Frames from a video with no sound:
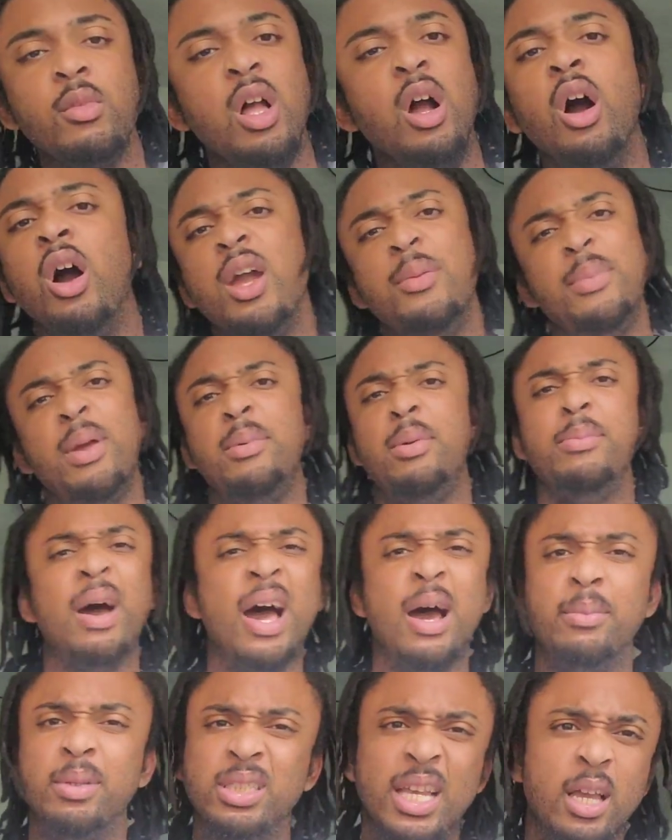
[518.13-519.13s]
All right, maybe buy
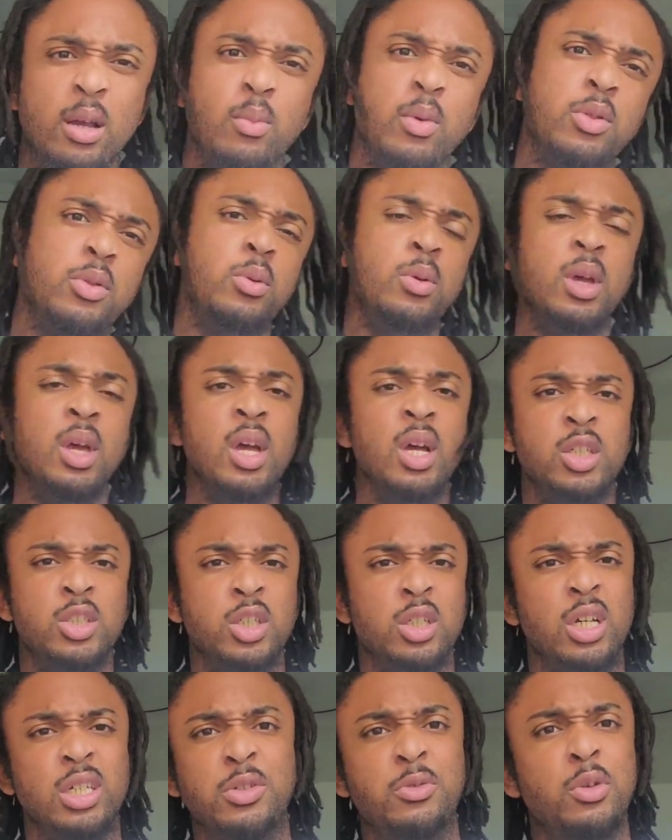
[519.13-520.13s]
them and take them with you.
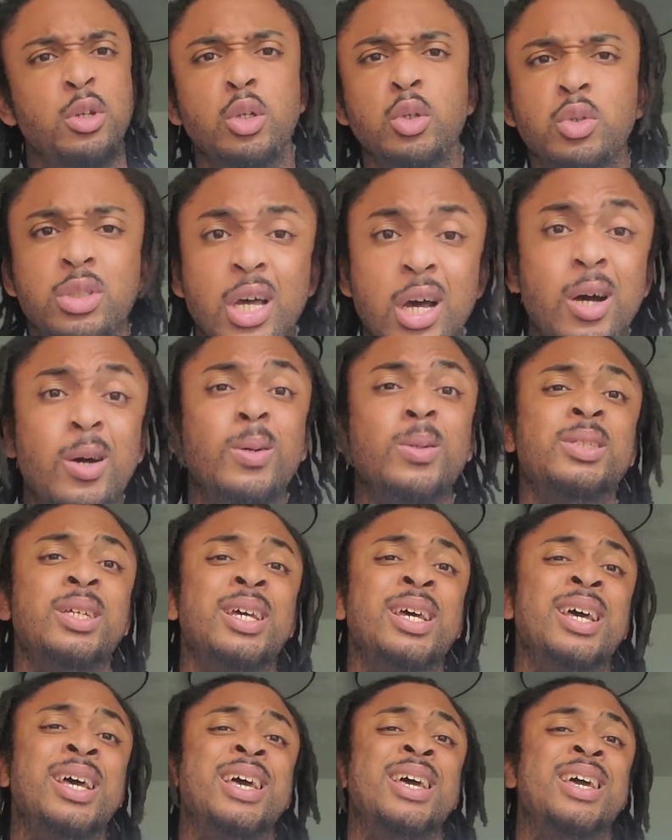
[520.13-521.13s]
So, because you lose those,
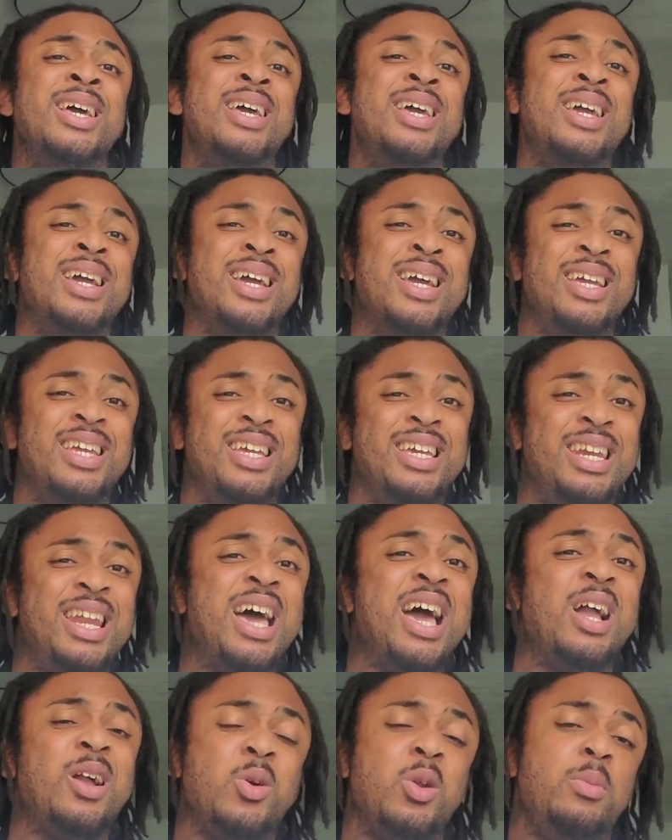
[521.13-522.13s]
you're
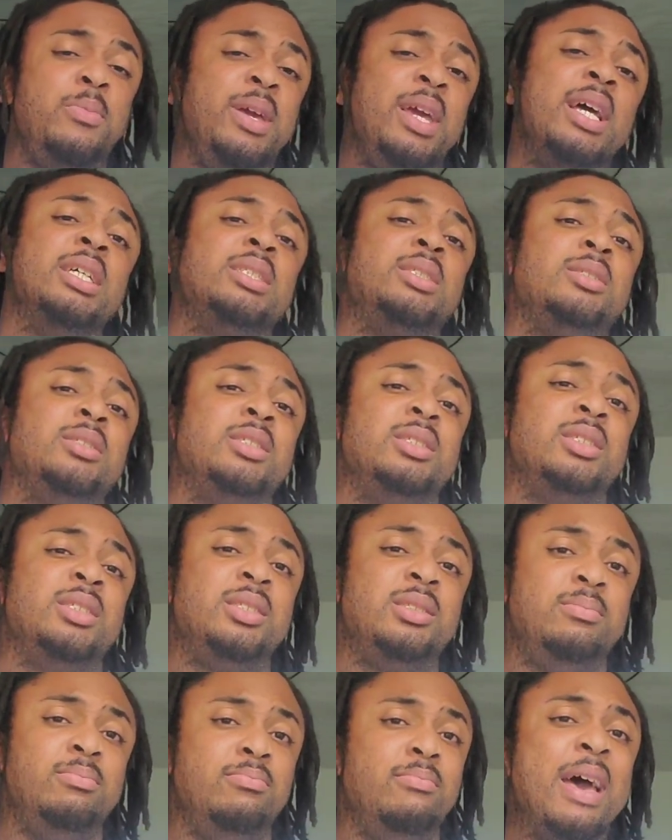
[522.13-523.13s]
not going to be as
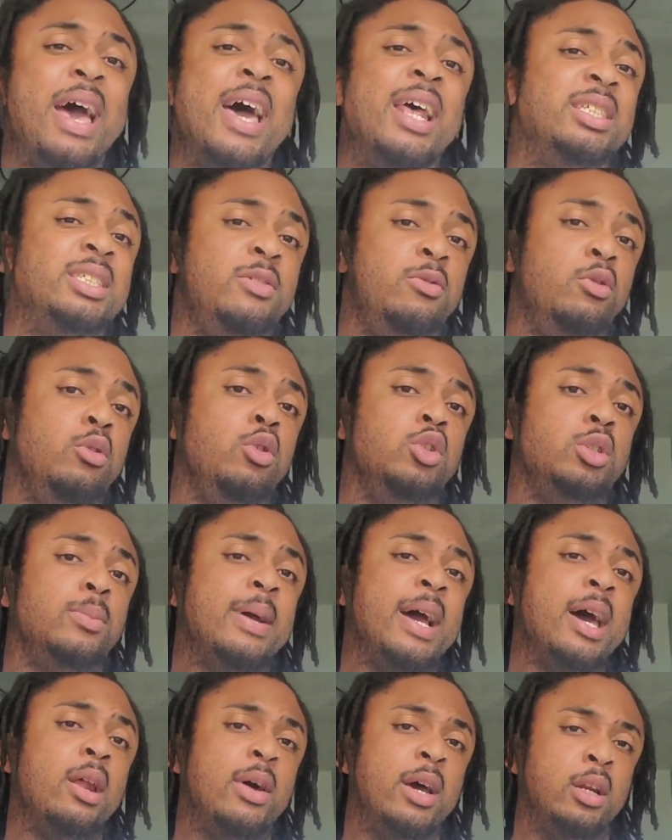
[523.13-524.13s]
mad as if you lose your
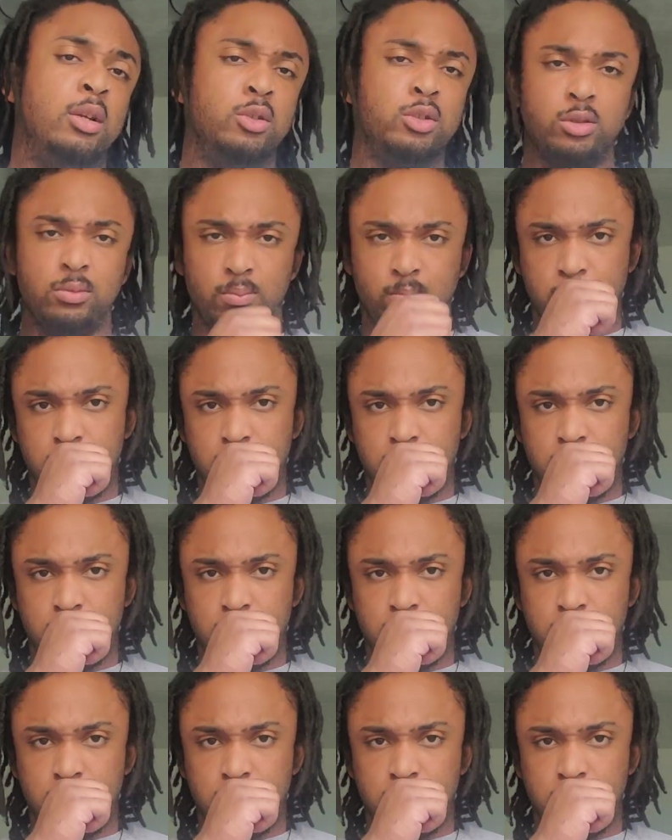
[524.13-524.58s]
paddle handles.